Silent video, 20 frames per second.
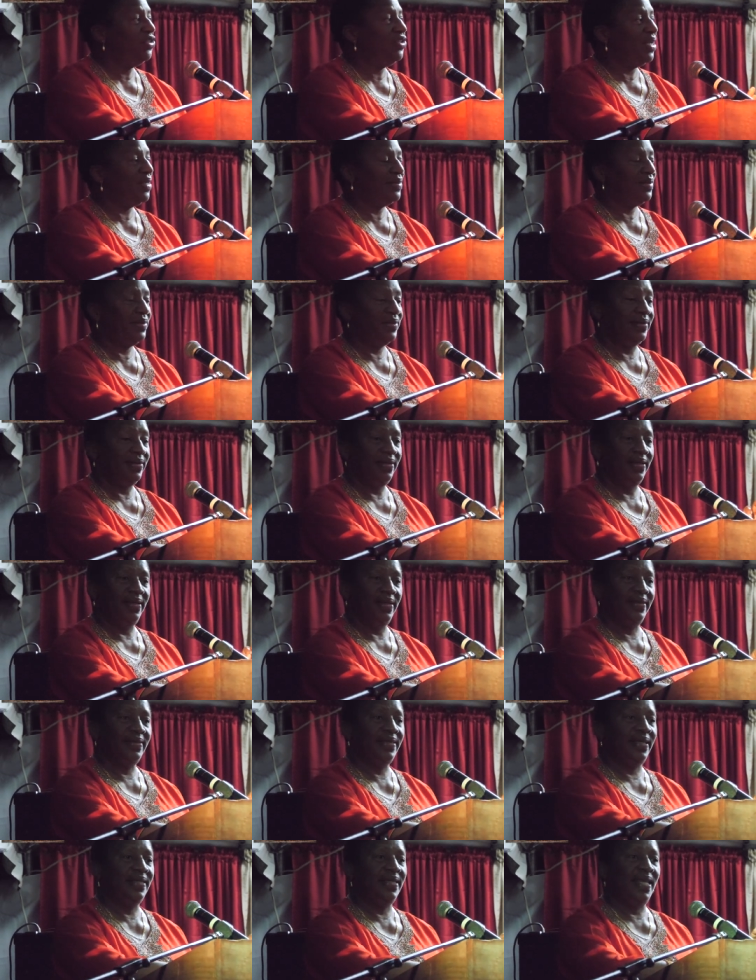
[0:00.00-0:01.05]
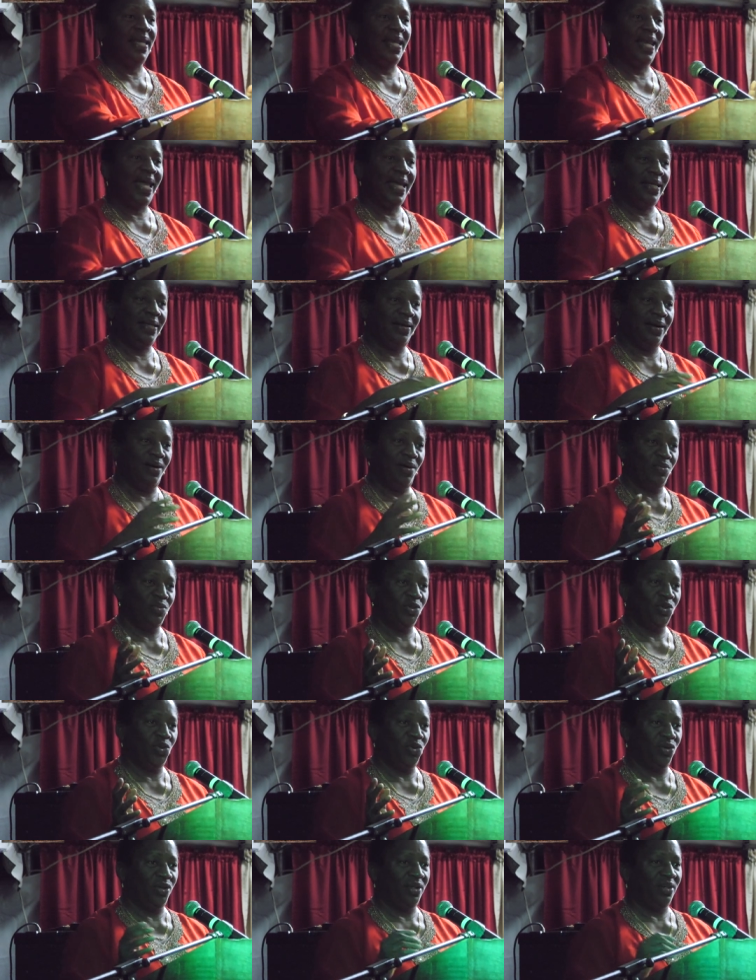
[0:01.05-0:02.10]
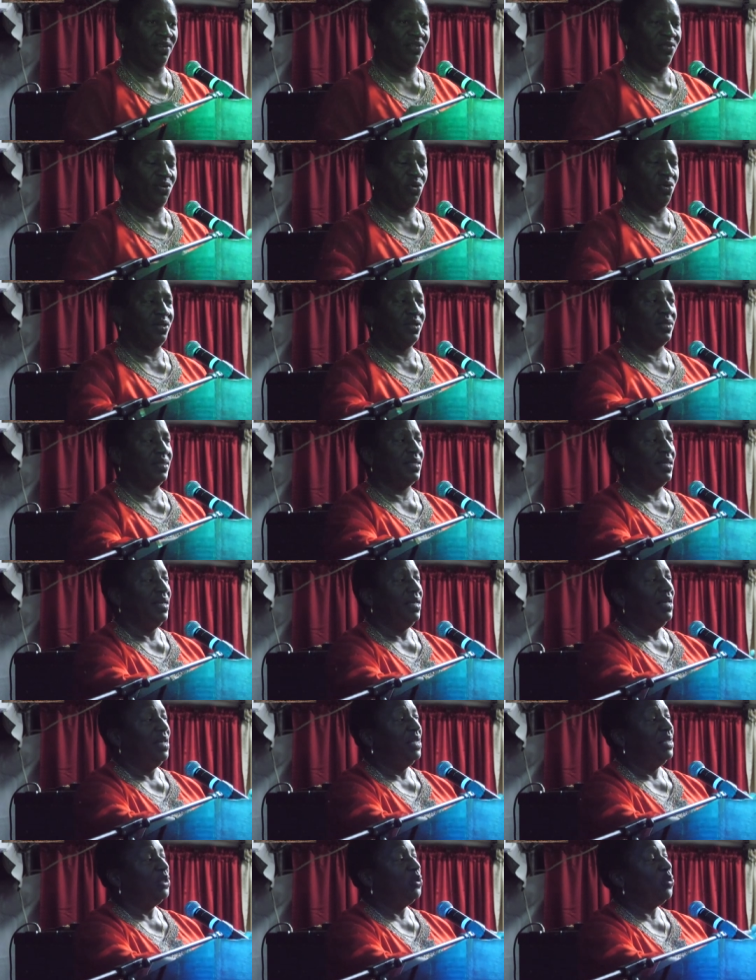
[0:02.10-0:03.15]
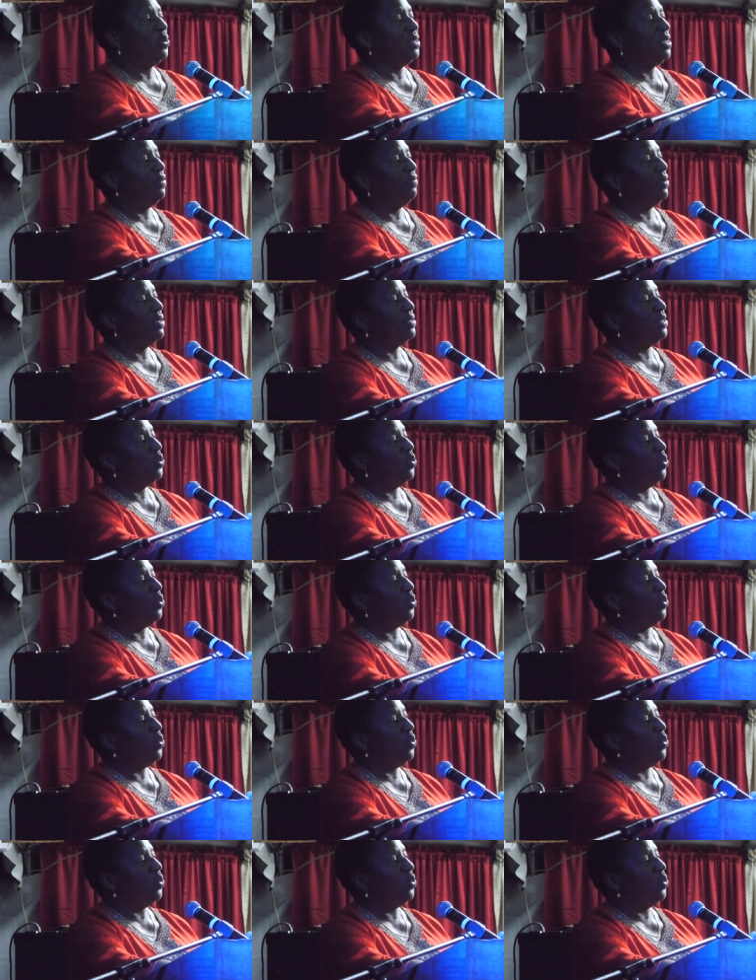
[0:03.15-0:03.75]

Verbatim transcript: just turn it and the light comes on. Of course, those of us